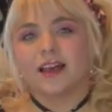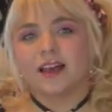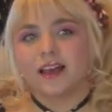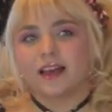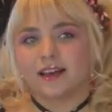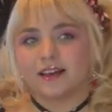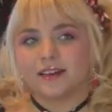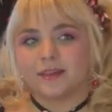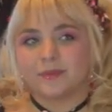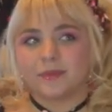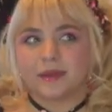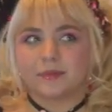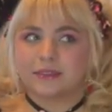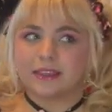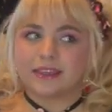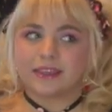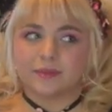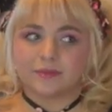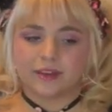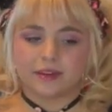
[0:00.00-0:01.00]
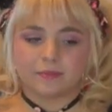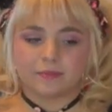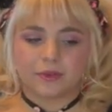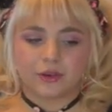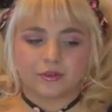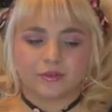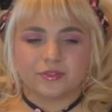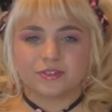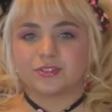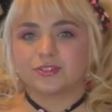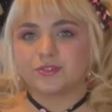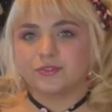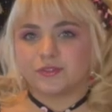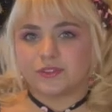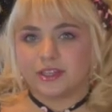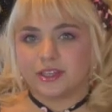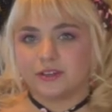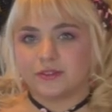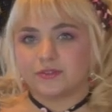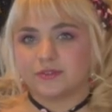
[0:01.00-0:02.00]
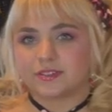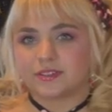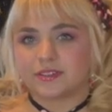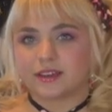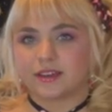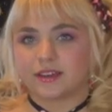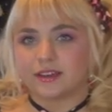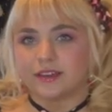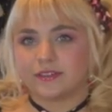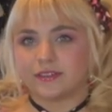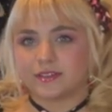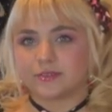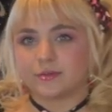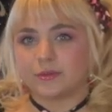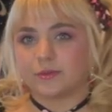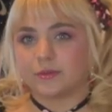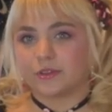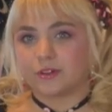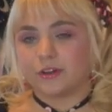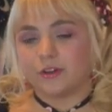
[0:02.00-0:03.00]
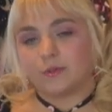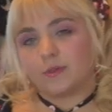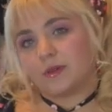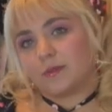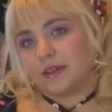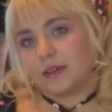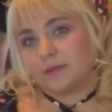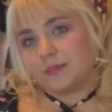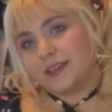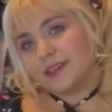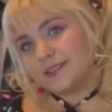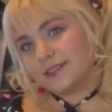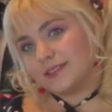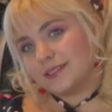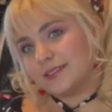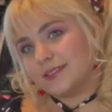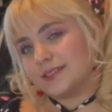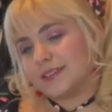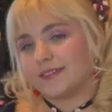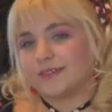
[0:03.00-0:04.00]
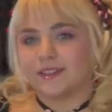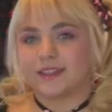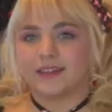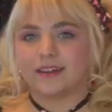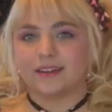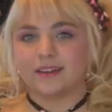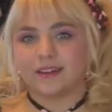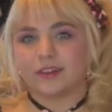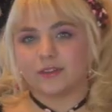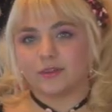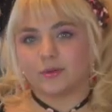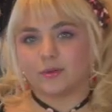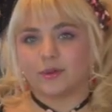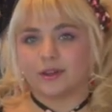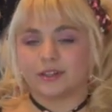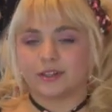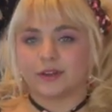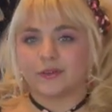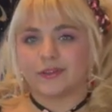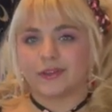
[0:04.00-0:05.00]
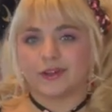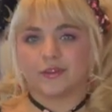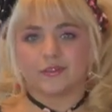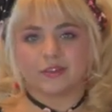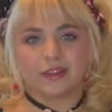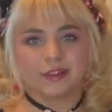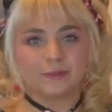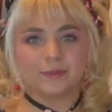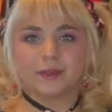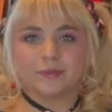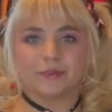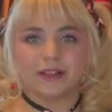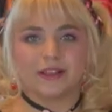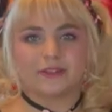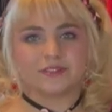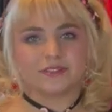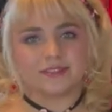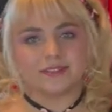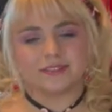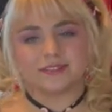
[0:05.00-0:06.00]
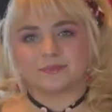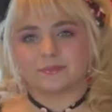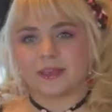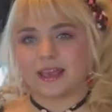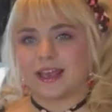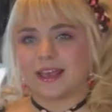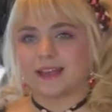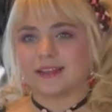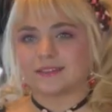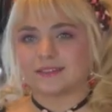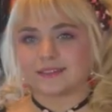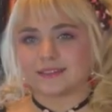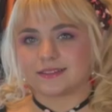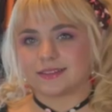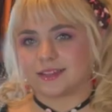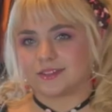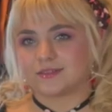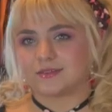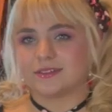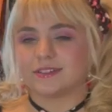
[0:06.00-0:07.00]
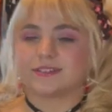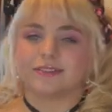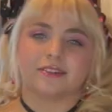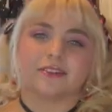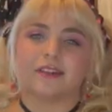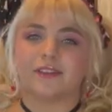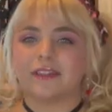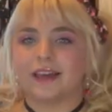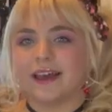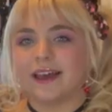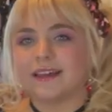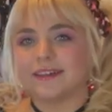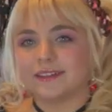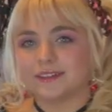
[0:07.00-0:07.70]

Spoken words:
I think I'm going to post two videos, this one with all my main pieces and then another one going over like my blouses, bags, accessories, and all that.